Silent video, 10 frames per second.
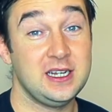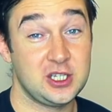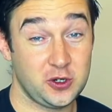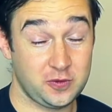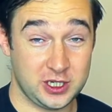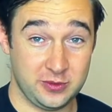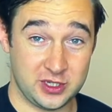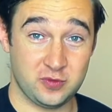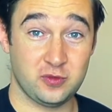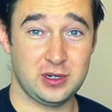So if we're doing
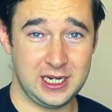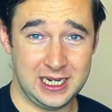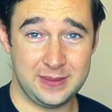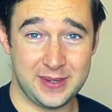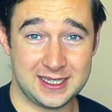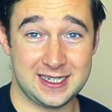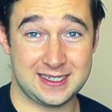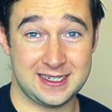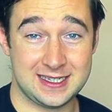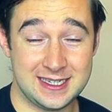some really big
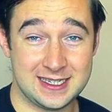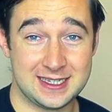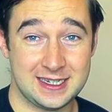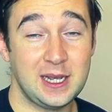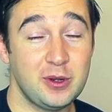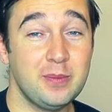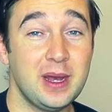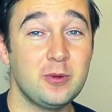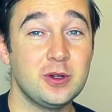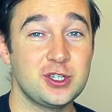distances, then we
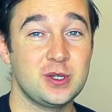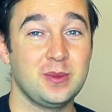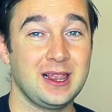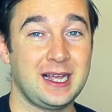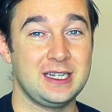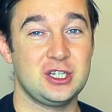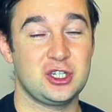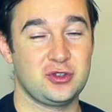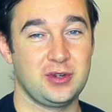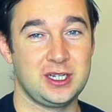may want some light
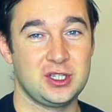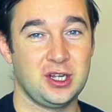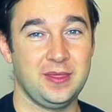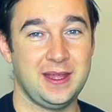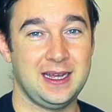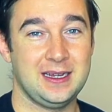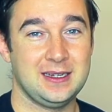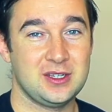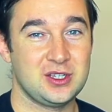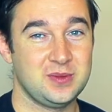strings on there,
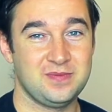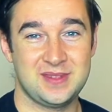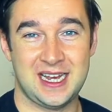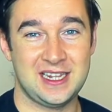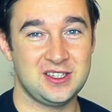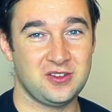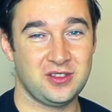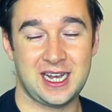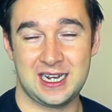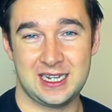some 10s or
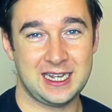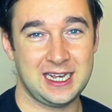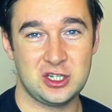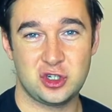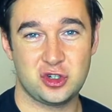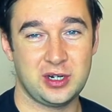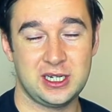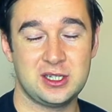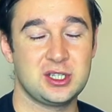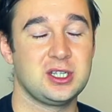9 gauge
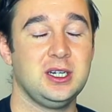strings.